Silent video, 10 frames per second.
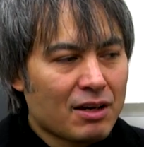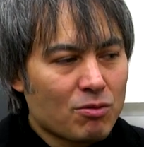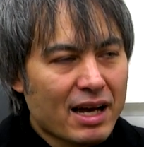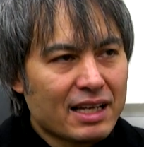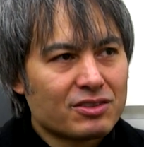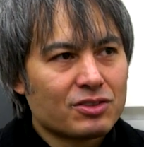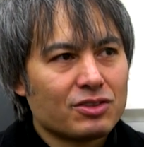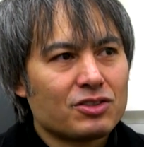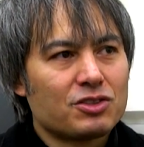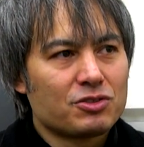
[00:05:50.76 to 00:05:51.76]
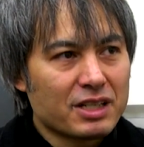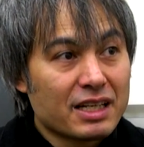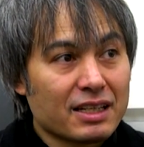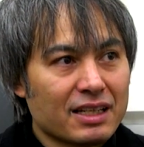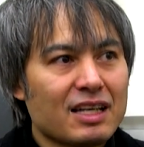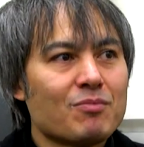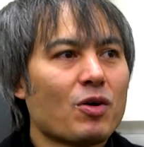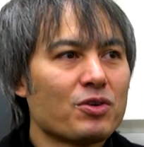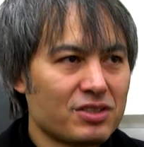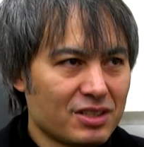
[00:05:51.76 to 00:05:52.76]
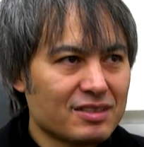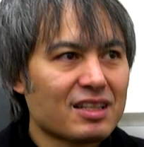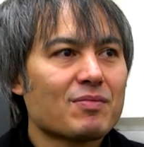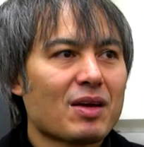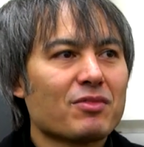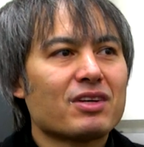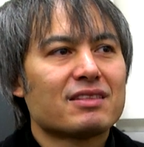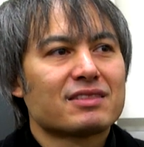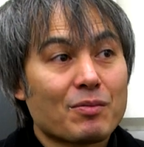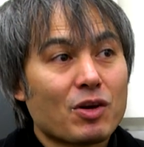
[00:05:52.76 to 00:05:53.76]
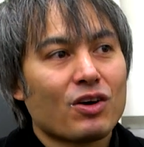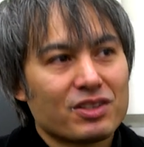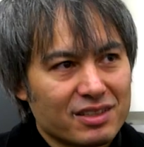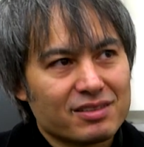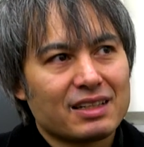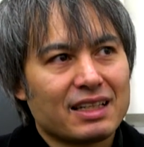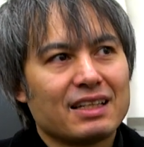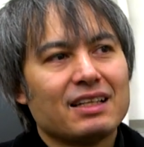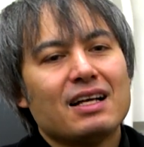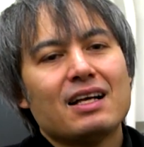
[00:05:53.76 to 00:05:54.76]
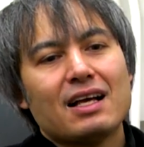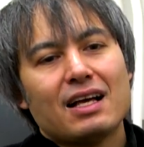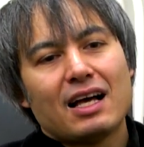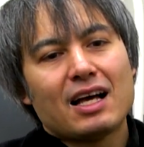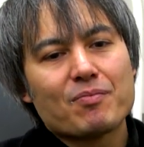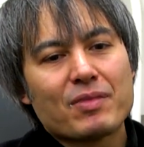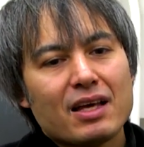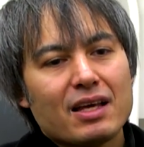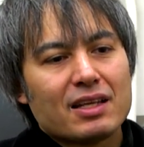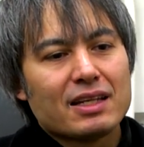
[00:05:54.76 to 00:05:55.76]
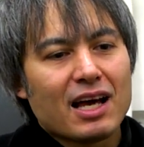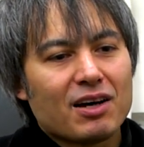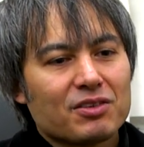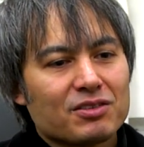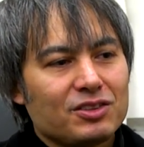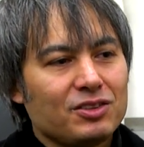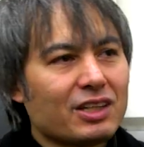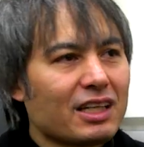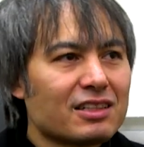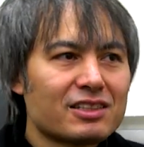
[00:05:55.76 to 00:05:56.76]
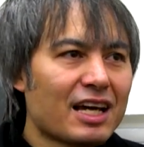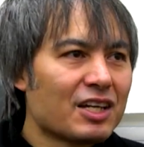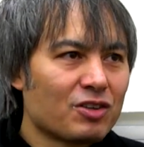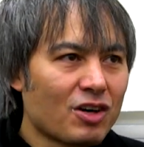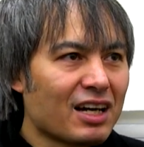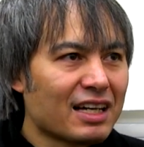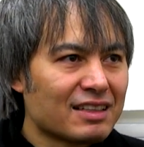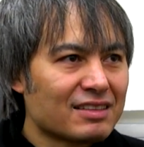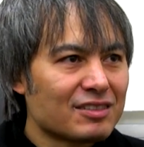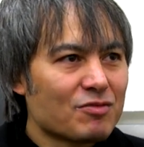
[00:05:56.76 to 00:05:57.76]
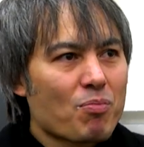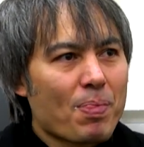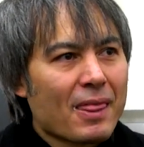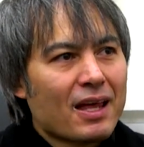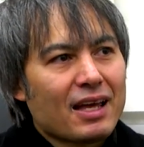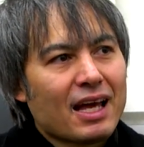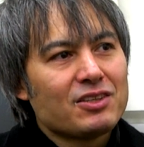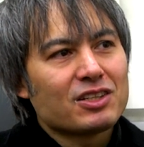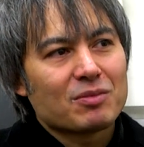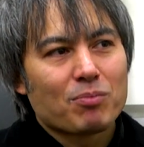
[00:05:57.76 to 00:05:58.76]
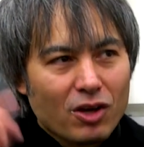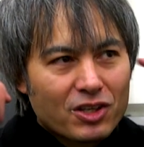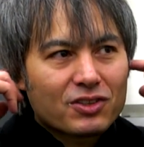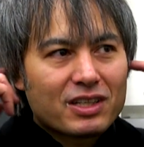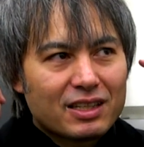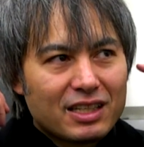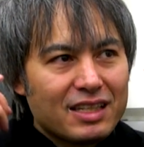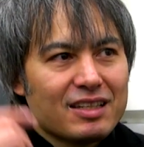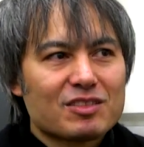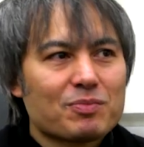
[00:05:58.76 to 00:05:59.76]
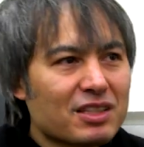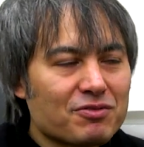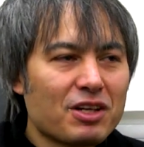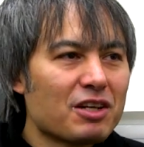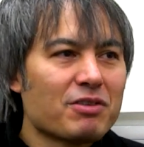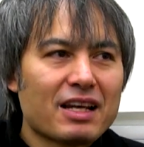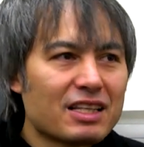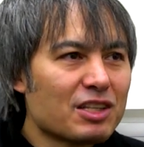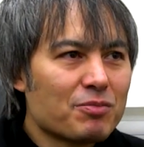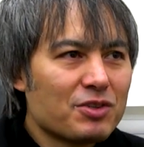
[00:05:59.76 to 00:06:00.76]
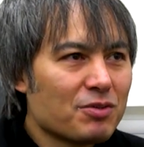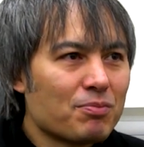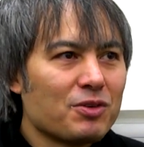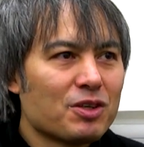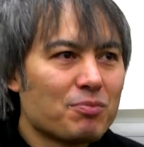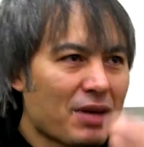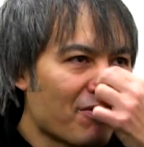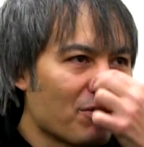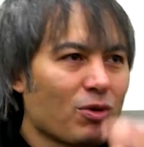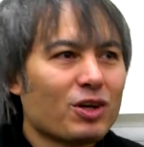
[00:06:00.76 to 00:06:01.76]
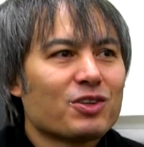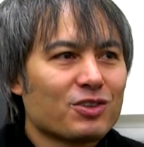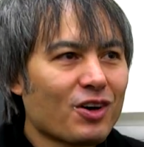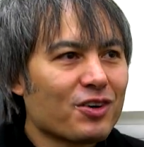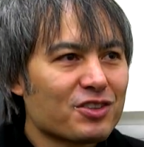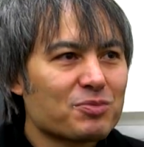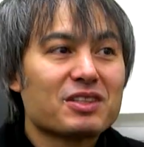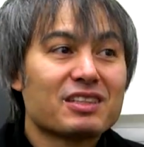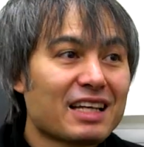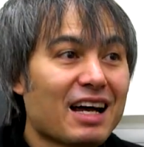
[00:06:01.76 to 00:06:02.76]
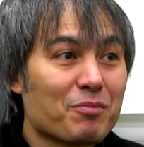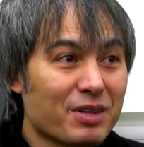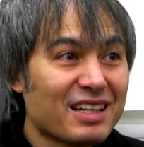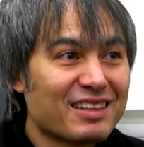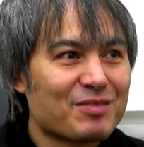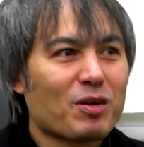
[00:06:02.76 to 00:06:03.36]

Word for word: a way to trigger emotions and memories subconsciously. Um, now, you can shut your eyes and you can block your ears, but it's very rare that you, you, you ever block your nose because you can't breathe